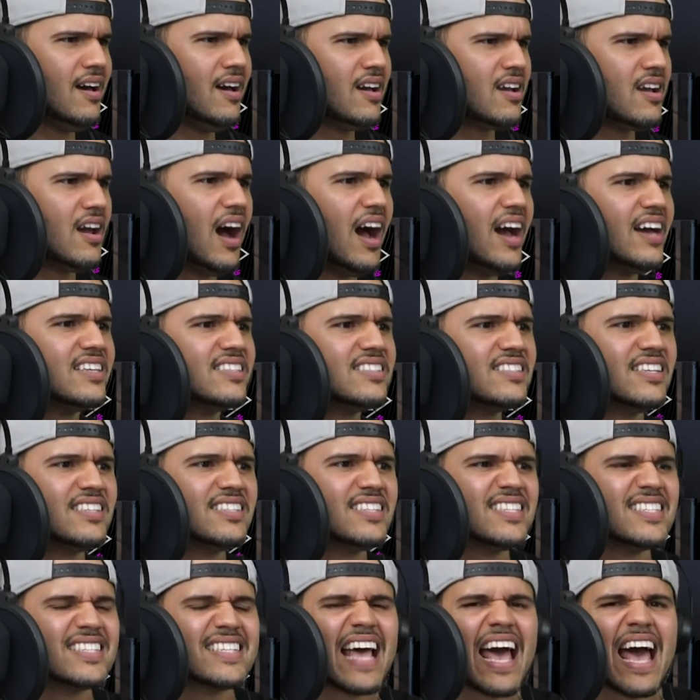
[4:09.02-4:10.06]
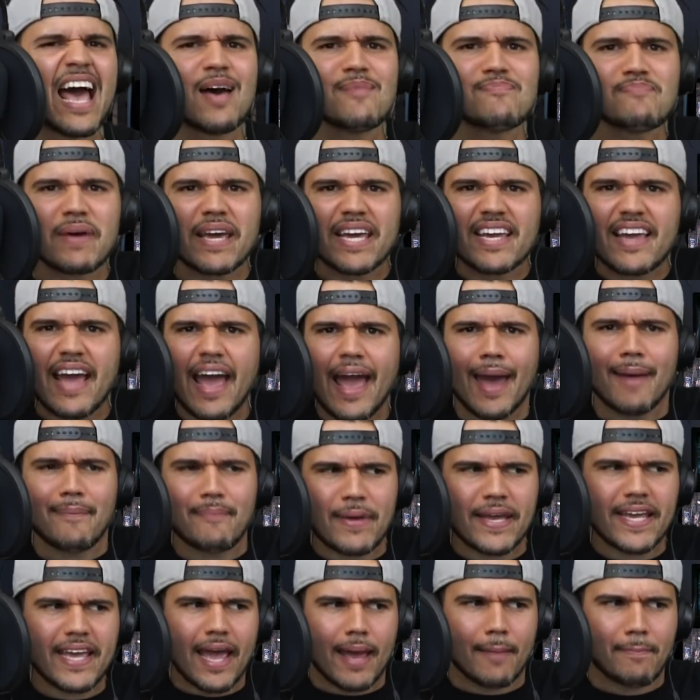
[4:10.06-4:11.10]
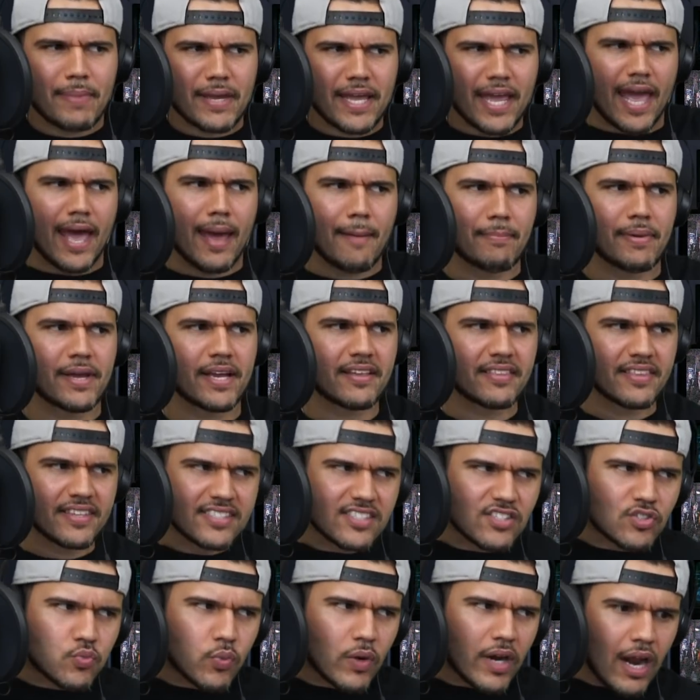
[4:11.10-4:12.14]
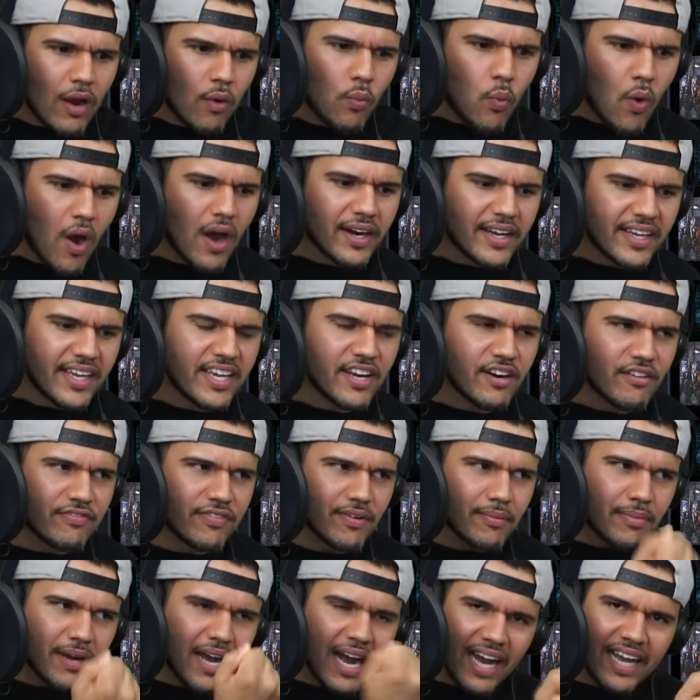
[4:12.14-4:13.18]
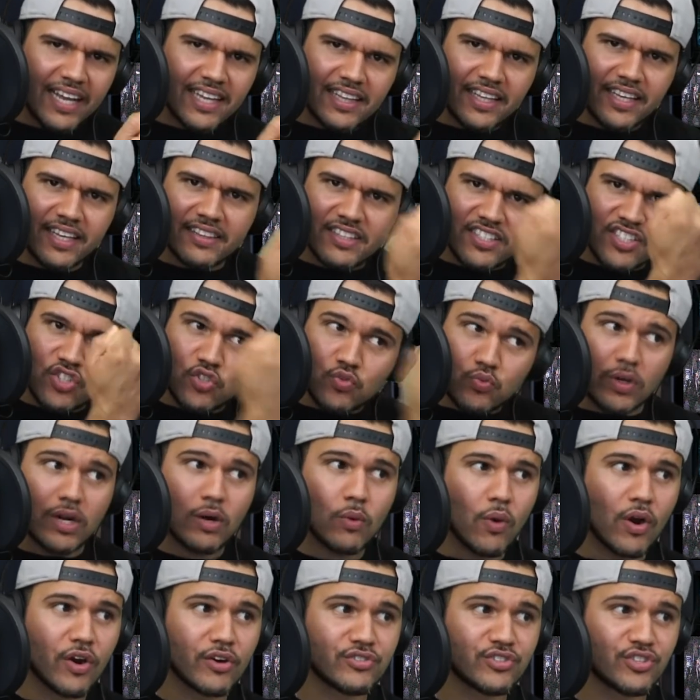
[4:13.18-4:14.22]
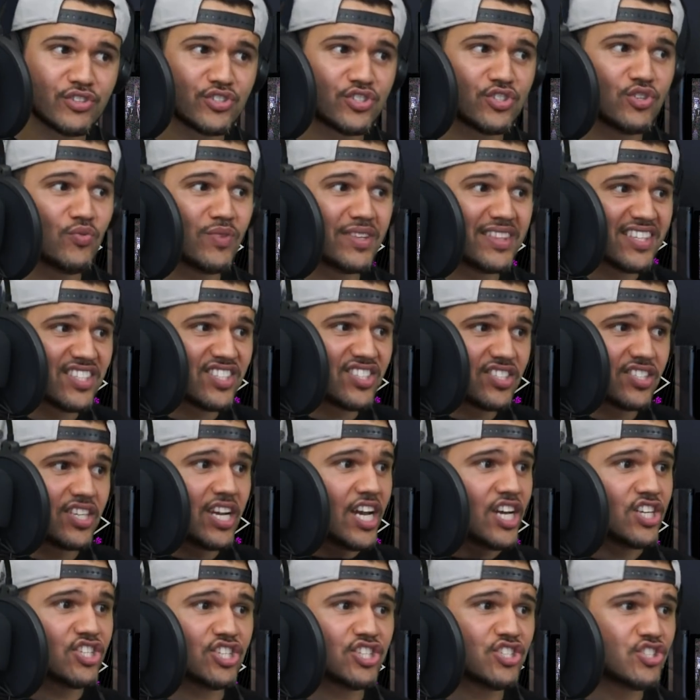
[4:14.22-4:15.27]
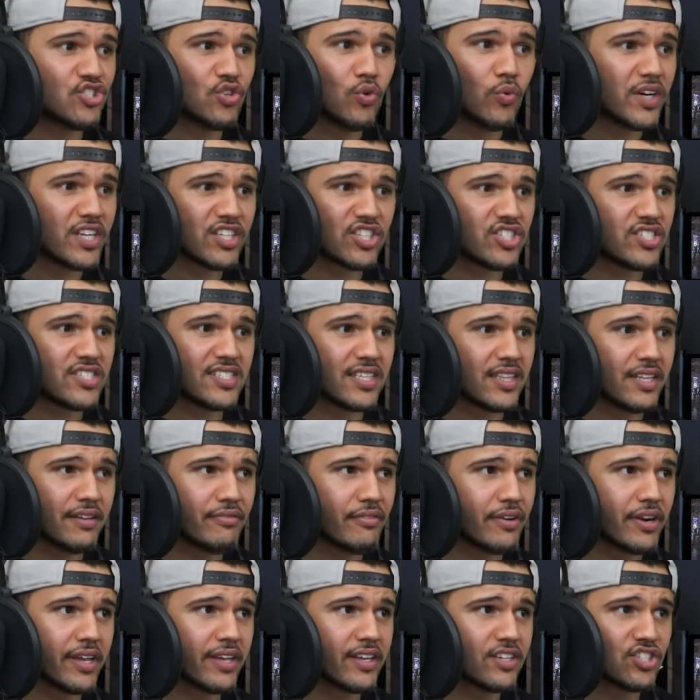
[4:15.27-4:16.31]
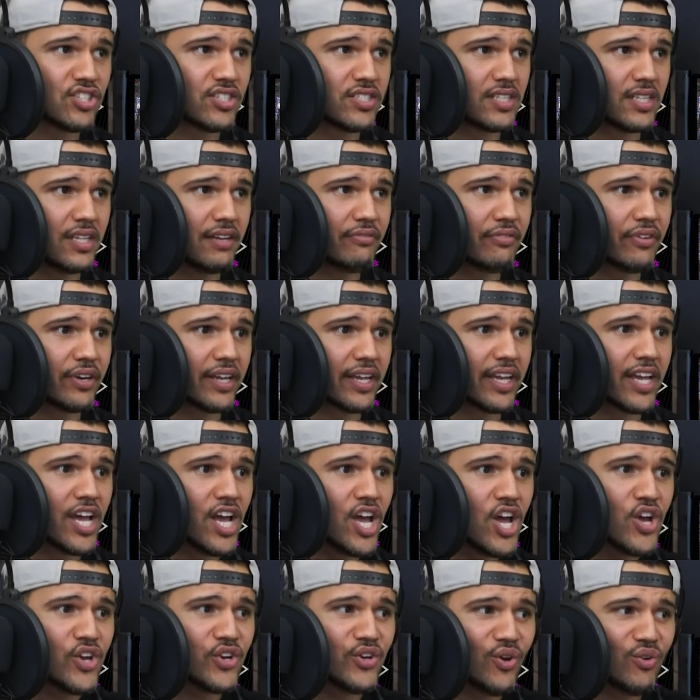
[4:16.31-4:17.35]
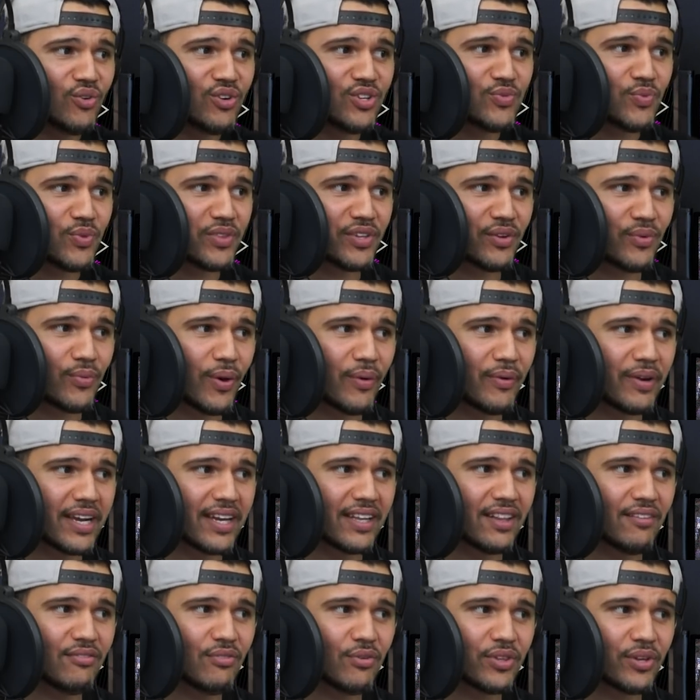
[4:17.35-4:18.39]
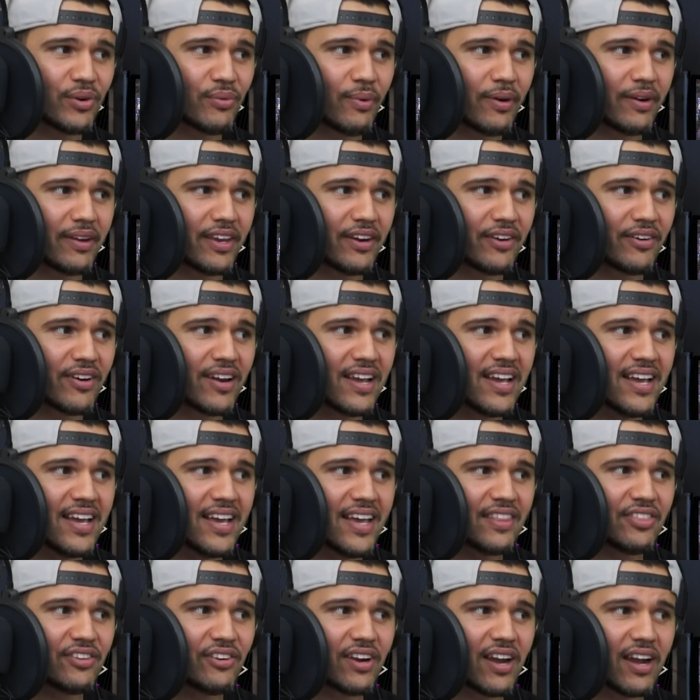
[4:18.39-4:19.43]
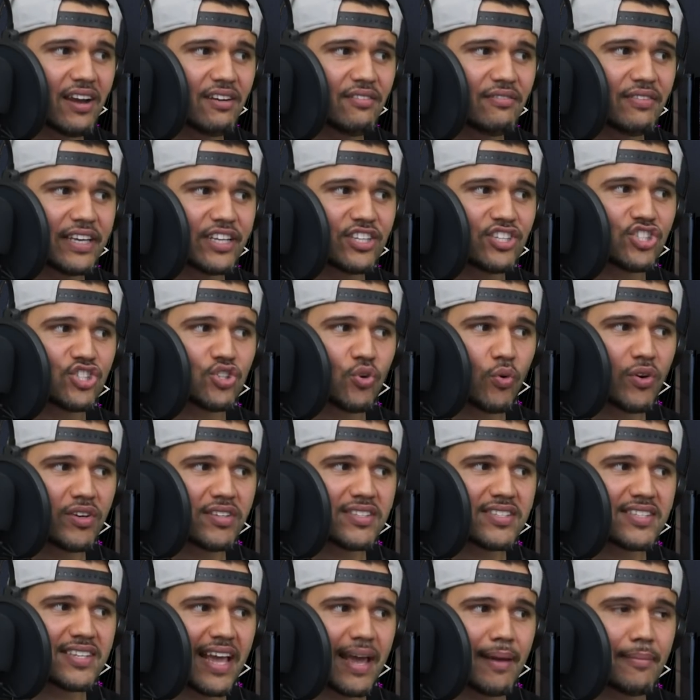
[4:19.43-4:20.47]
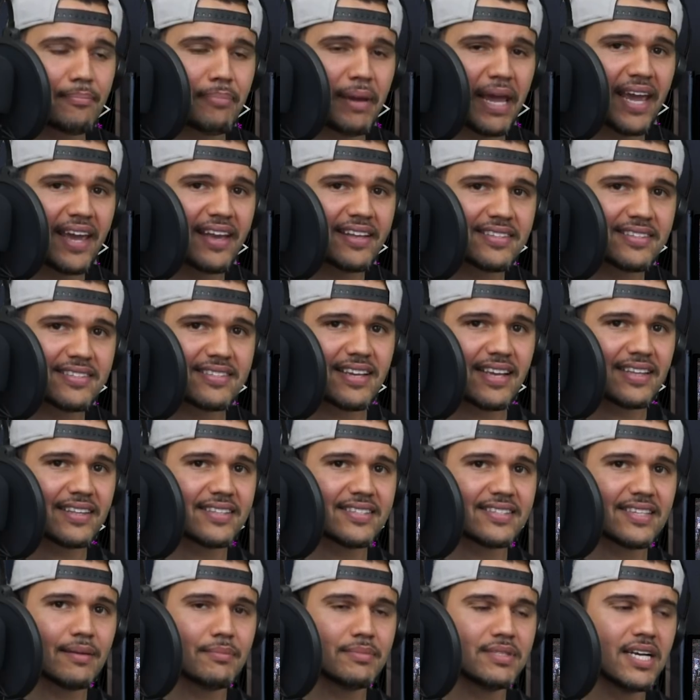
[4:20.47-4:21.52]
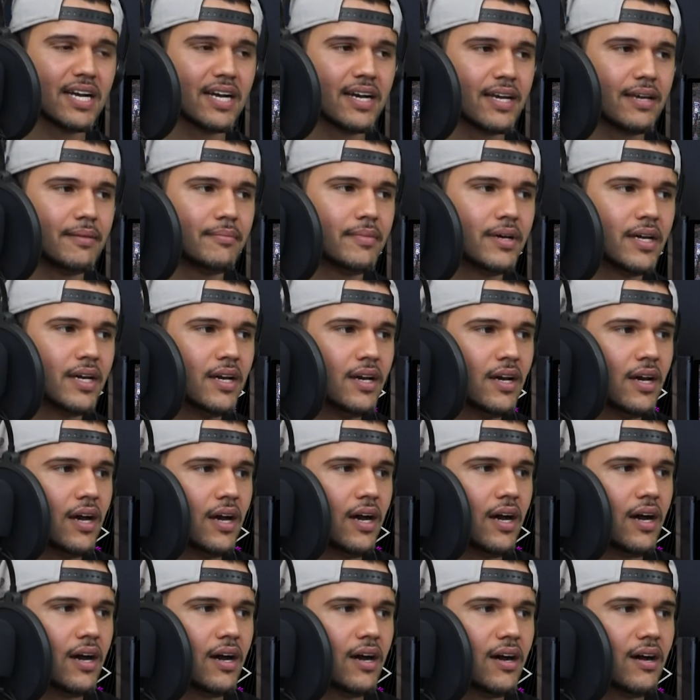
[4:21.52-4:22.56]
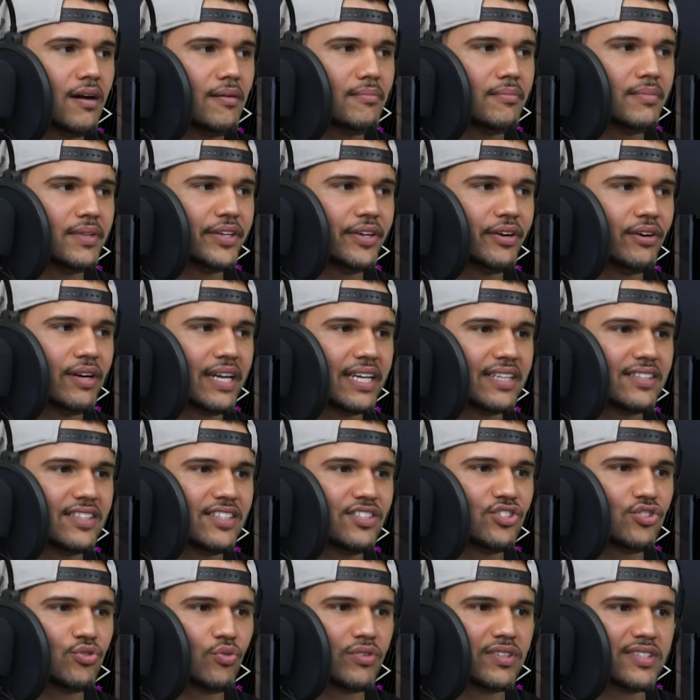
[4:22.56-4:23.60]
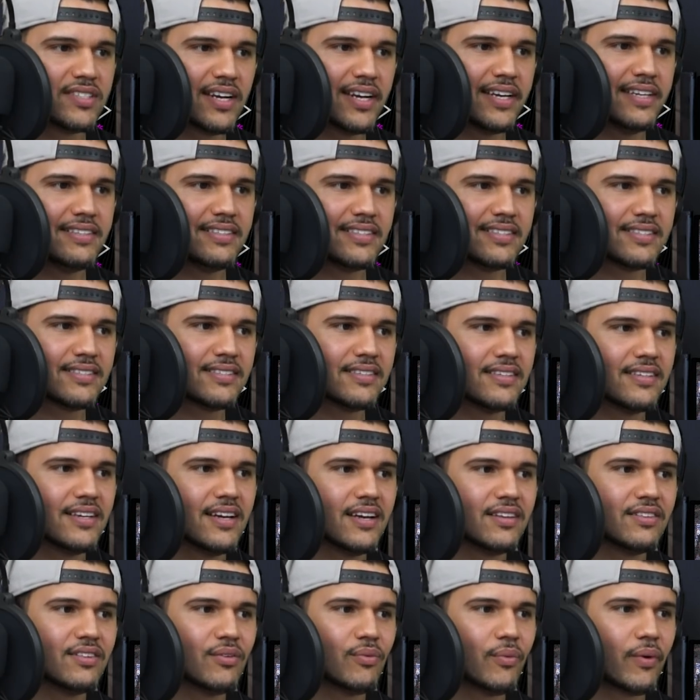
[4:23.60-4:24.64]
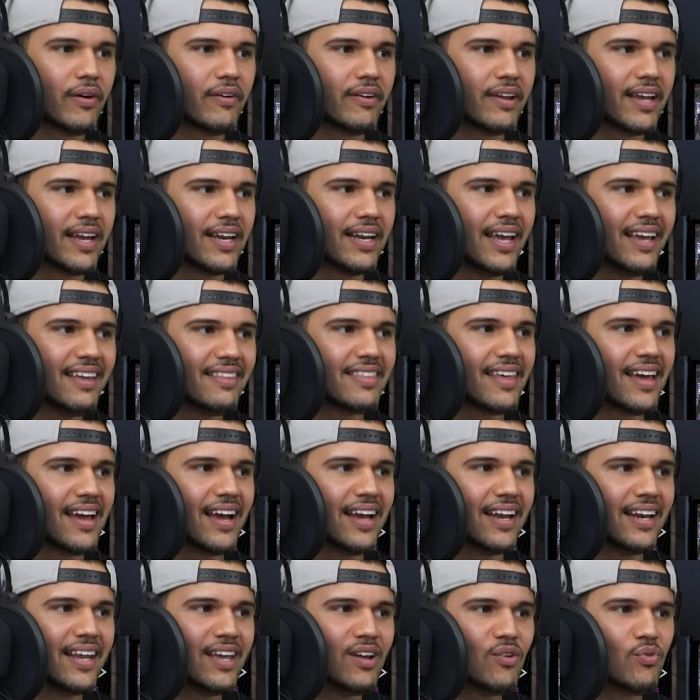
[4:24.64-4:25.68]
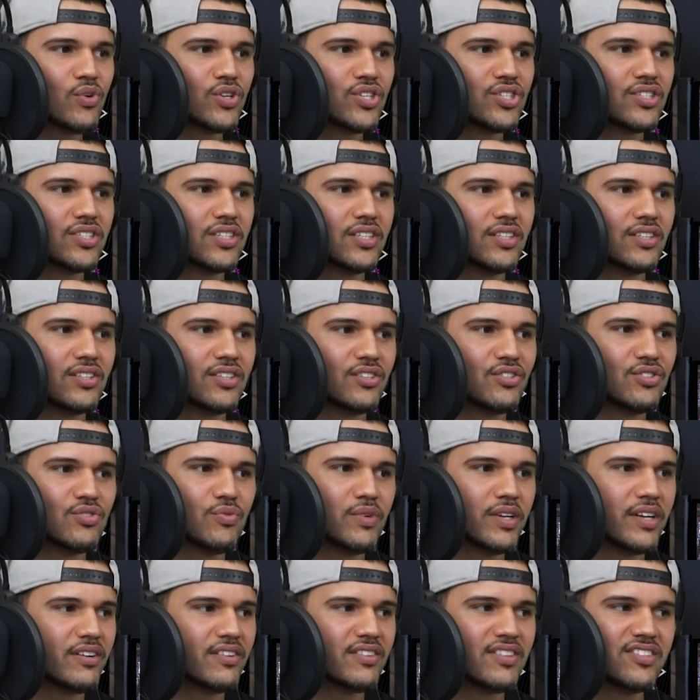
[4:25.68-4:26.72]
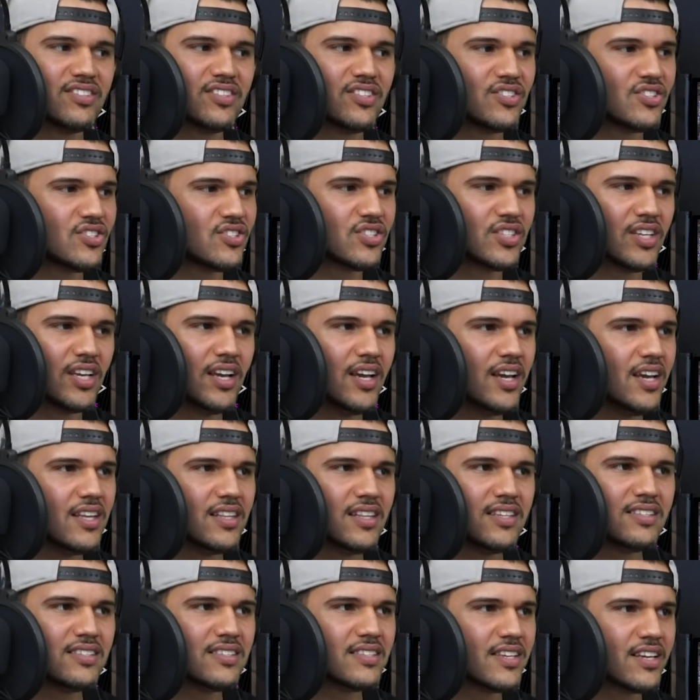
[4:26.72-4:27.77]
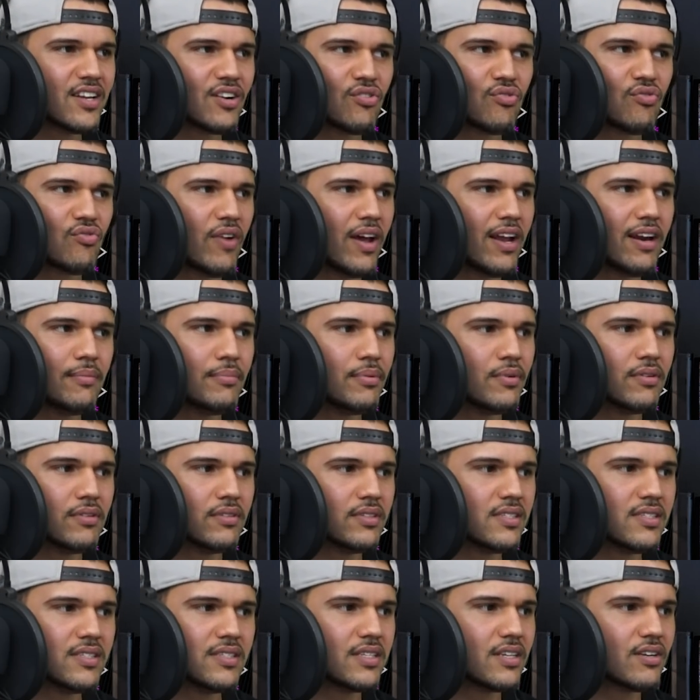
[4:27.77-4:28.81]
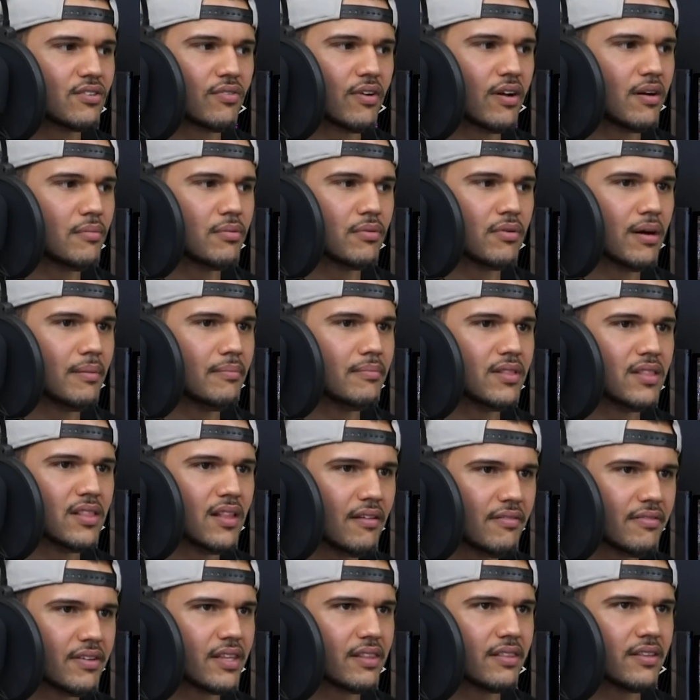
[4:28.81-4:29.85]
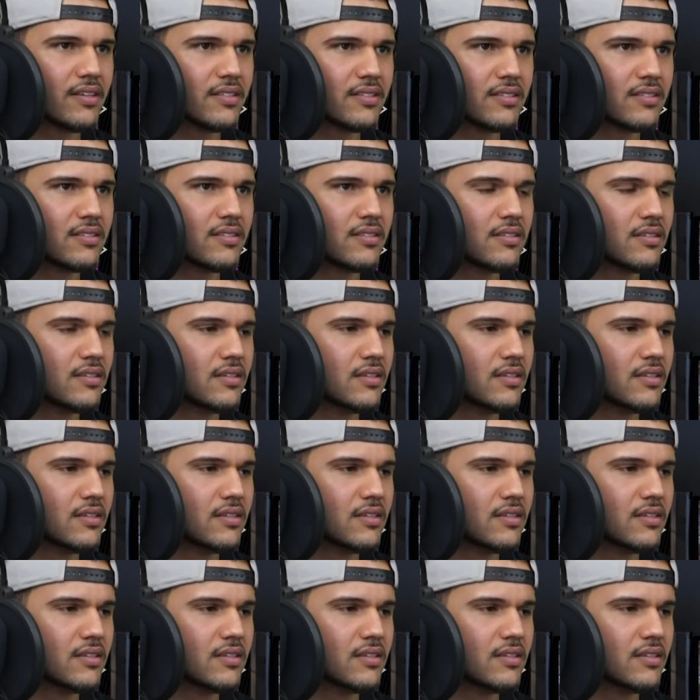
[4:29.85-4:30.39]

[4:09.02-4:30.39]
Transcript: Guys, this is epic, epic, epic, epic. This is what I want to hear from Kylie, and this is what I want her to do, and this is, she's doing it. She's delivering it. She's delivering it. Notice what they're wearing. I love what they're wearing here. They're kind of like shorts and pants at the same time. You know, like these short tights they're wearing. I like that. I like what they're doing here. This is incredible. This is incredible. I'm loving this.